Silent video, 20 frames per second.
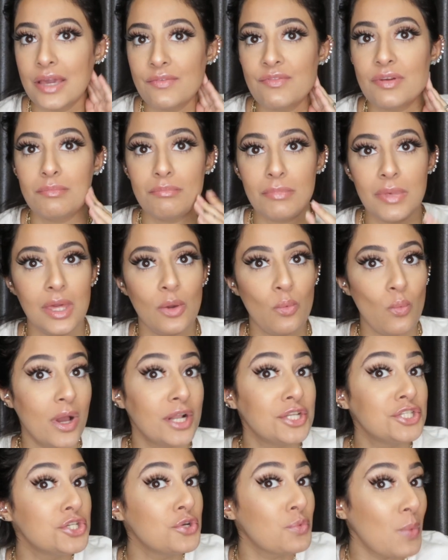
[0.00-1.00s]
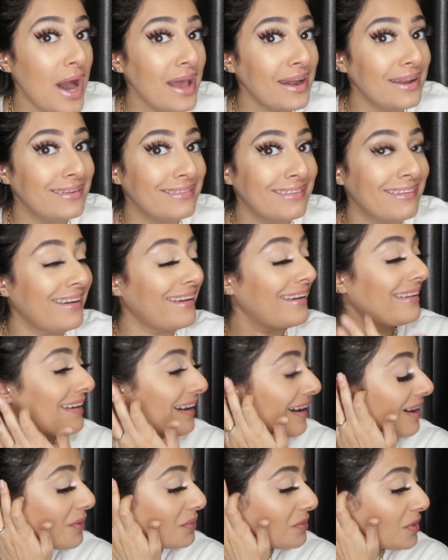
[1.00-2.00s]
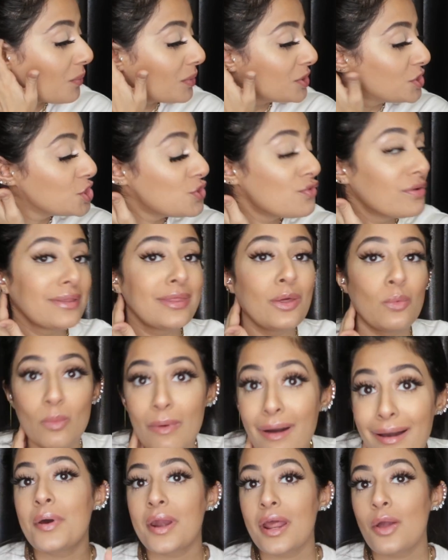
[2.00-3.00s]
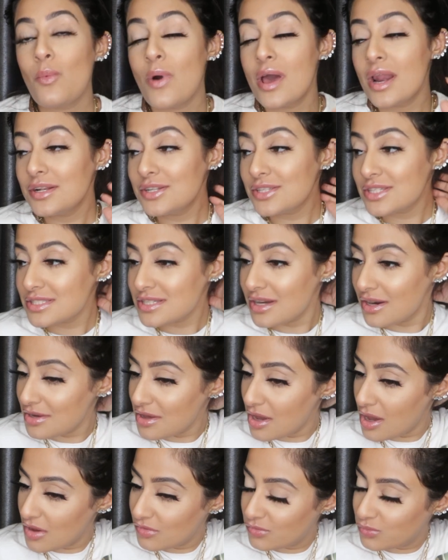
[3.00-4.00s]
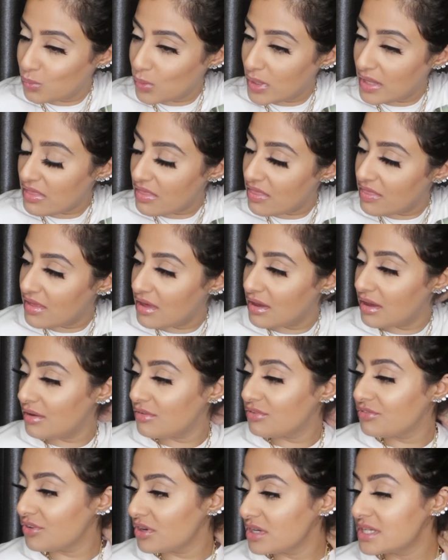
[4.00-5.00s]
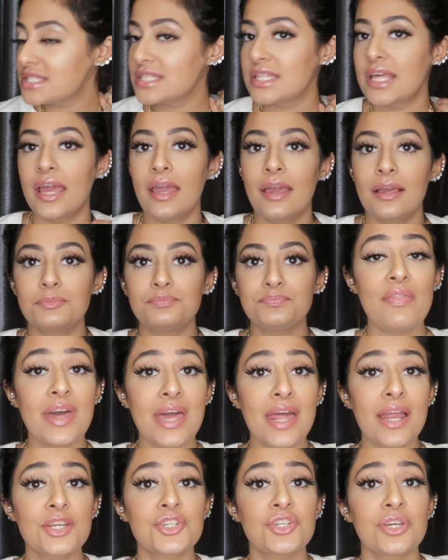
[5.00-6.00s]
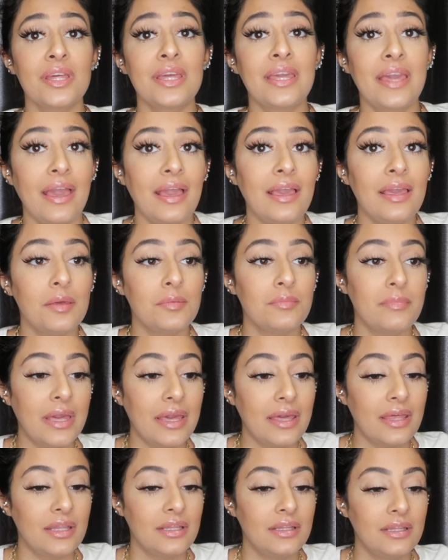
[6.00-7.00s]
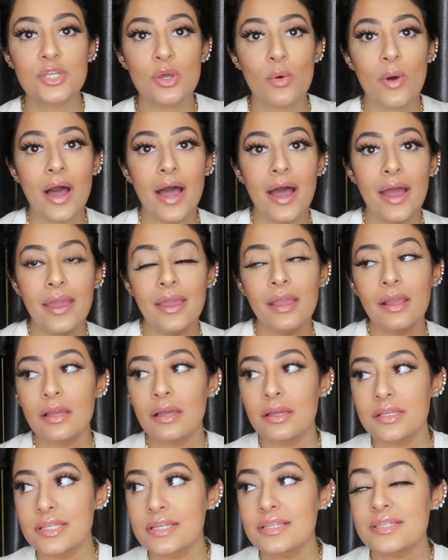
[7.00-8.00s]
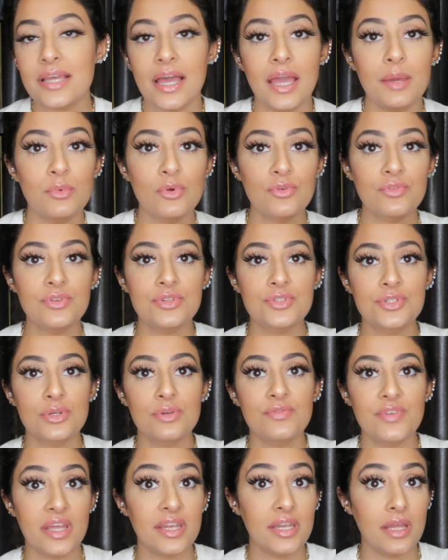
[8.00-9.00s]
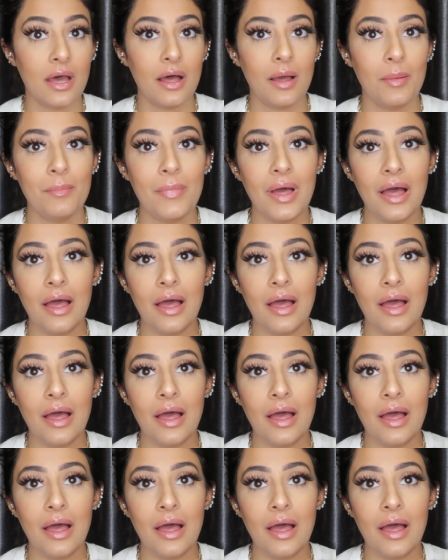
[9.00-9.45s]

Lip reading: giving me what you wanted, and I don't know what you really want. But I wanted to start off with the first thing that actually came in. So since I moved to Vietnam,